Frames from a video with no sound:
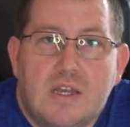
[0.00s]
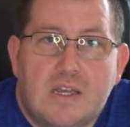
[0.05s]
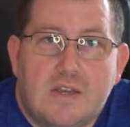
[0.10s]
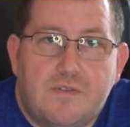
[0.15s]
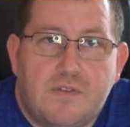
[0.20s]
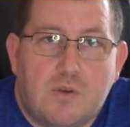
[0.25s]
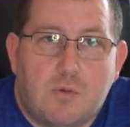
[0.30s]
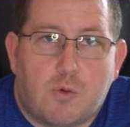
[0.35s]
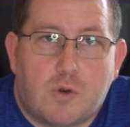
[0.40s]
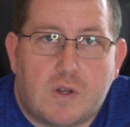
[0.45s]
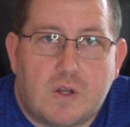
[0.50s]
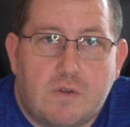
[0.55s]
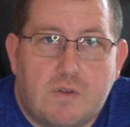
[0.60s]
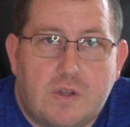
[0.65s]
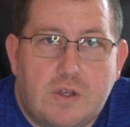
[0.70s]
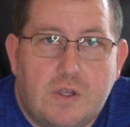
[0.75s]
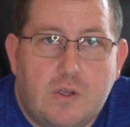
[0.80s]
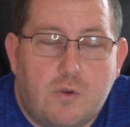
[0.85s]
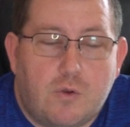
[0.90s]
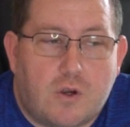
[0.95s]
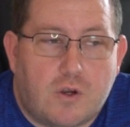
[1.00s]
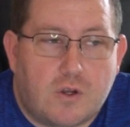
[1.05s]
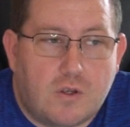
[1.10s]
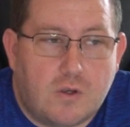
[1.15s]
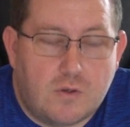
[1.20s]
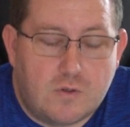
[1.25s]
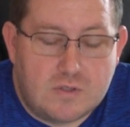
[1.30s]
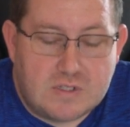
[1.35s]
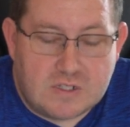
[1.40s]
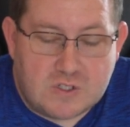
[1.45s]
if you're working with the Q R
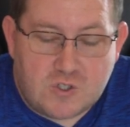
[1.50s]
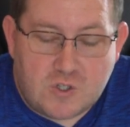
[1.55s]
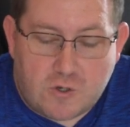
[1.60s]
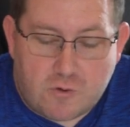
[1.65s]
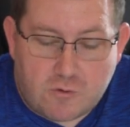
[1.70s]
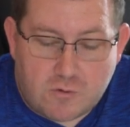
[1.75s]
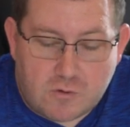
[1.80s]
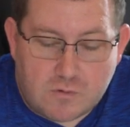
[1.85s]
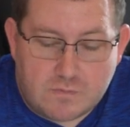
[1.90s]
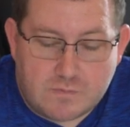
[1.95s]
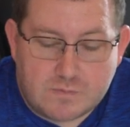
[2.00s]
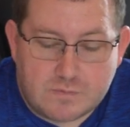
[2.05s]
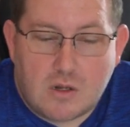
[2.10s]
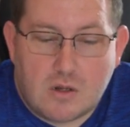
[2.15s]
codes in general.